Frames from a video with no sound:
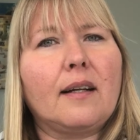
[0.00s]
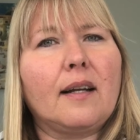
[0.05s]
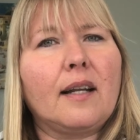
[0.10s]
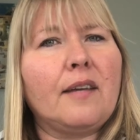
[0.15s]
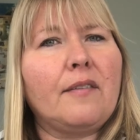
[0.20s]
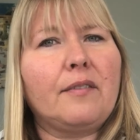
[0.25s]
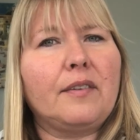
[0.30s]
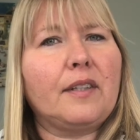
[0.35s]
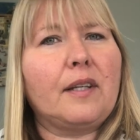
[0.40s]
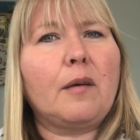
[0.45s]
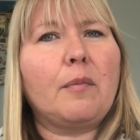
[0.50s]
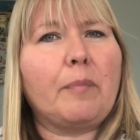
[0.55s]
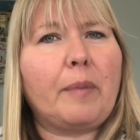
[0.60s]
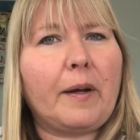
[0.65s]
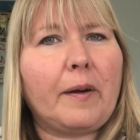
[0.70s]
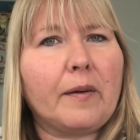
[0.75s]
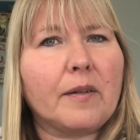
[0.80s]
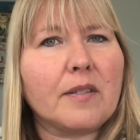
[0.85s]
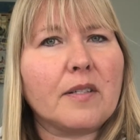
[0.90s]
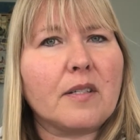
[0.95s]
even
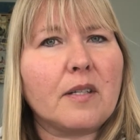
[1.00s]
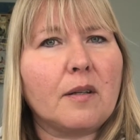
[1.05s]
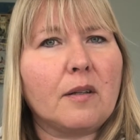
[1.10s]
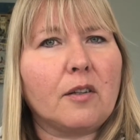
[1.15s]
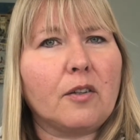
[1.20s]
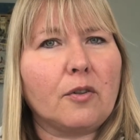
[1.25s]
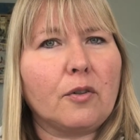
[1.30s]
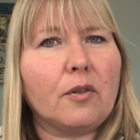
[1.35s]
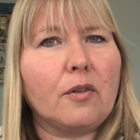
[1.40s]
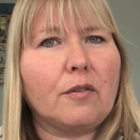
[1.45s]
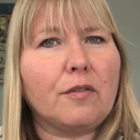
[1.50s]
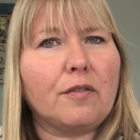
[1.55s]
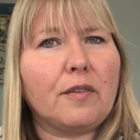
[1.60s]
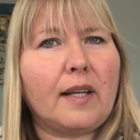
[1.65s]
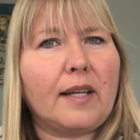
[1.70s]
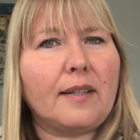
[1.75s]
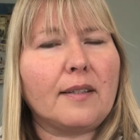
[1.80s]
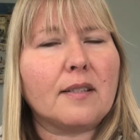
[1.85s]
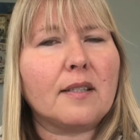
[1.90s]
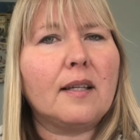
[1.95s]
compares to Google
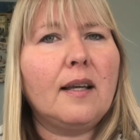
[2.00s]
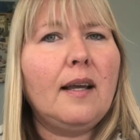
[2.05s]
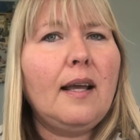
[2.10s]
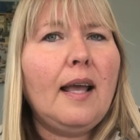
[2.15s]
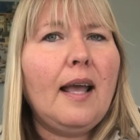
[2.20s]
Flights.